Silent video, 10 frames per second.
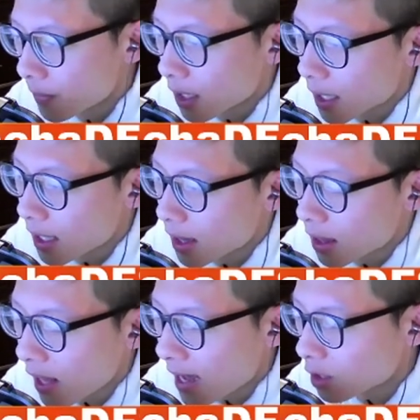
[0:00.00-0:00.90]
In
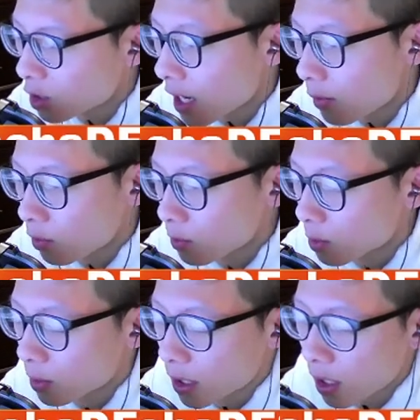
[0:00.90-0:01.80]
that chat room,
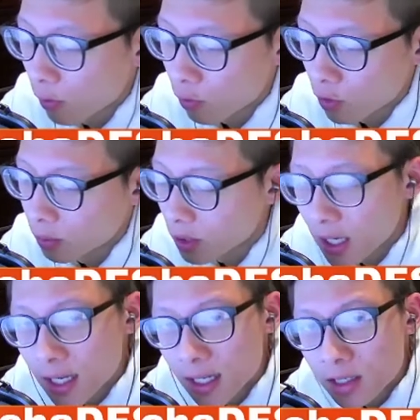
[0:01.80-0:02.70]
you will get our free
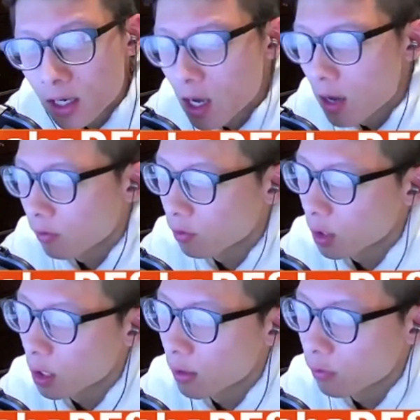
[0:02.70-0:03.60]
plays,
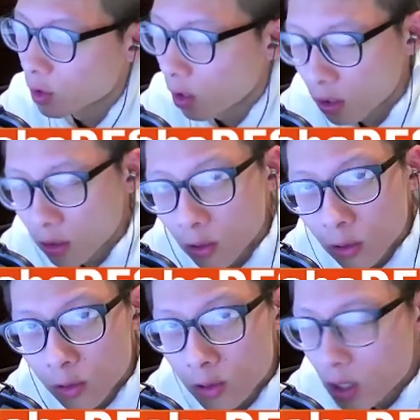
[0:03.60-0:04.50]
free articles,